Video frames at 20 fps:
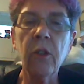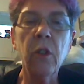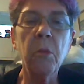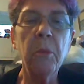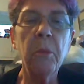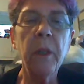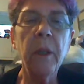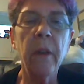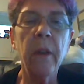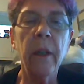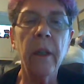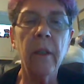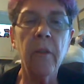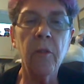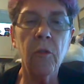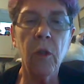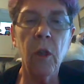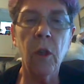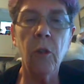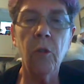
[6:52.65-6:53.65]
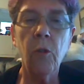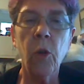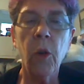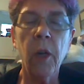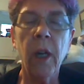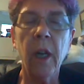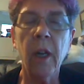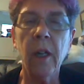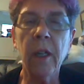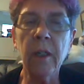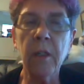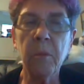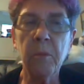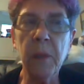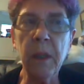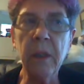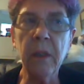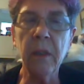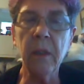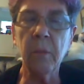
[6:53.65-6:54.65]
Then they go into a period of
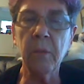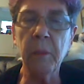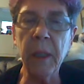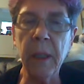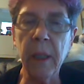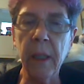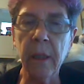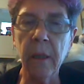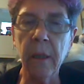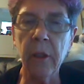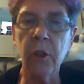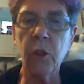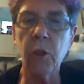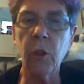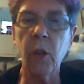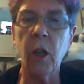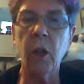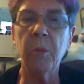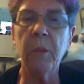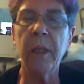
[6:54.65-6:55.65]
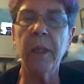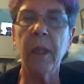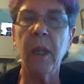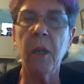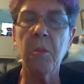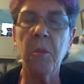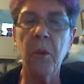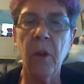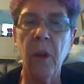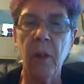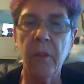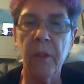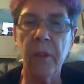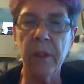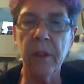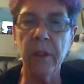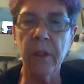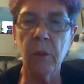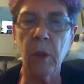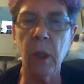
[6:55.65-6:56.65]
growth where our expenses begin to
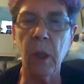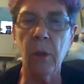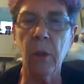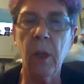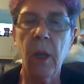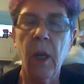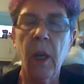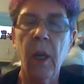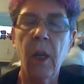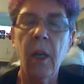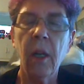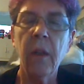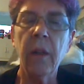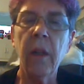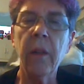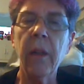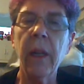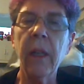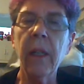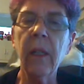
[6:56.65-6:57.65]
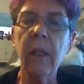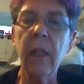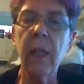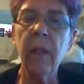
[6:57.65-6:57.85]
drop and our profits grow.